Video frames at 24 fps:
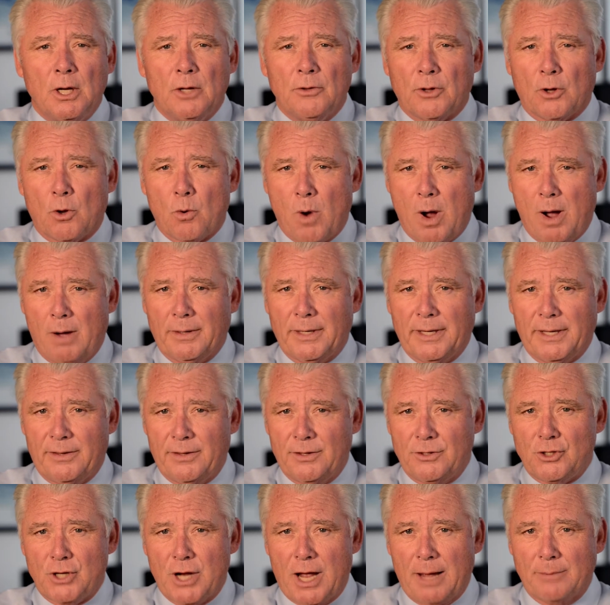The quality of
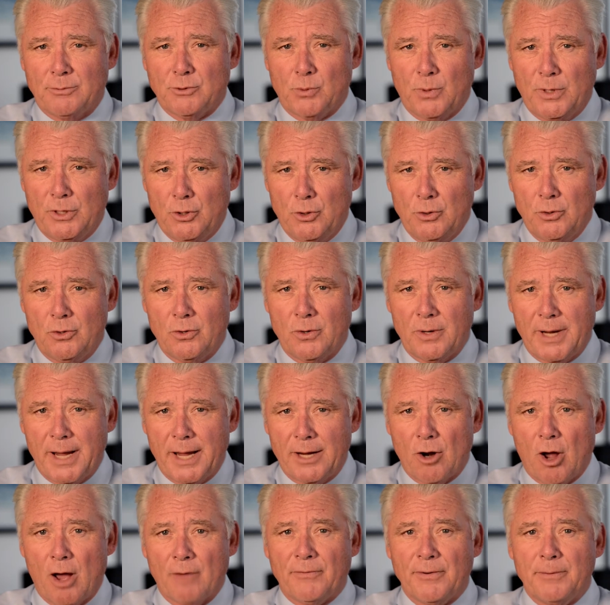the jobs we do
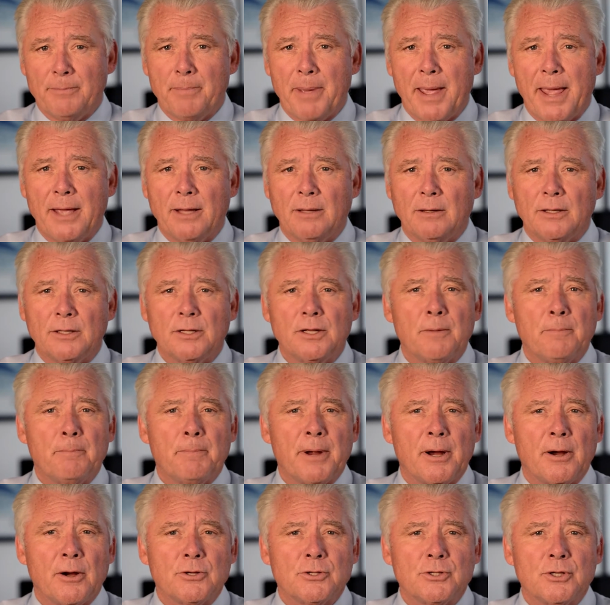create often pale in
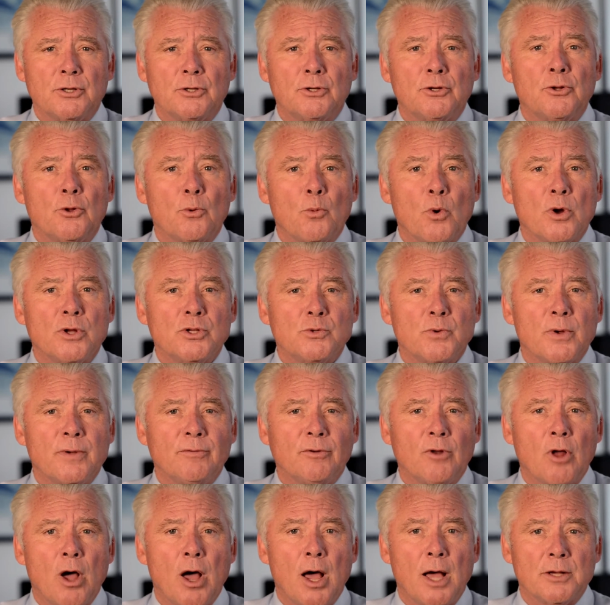comparison to the ones
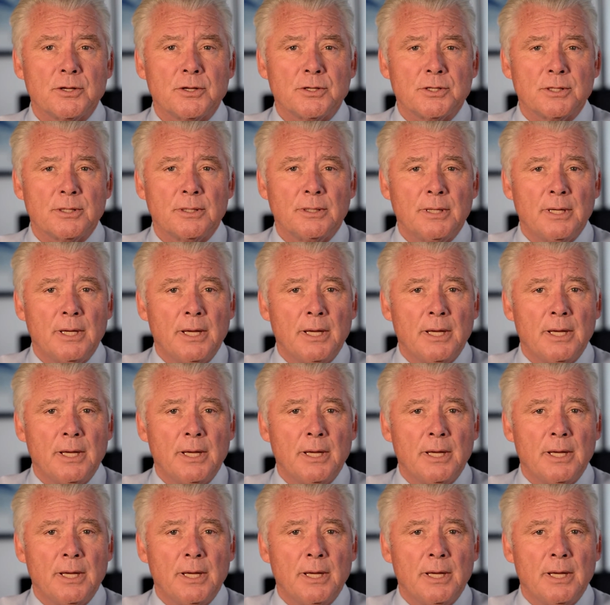we've lost.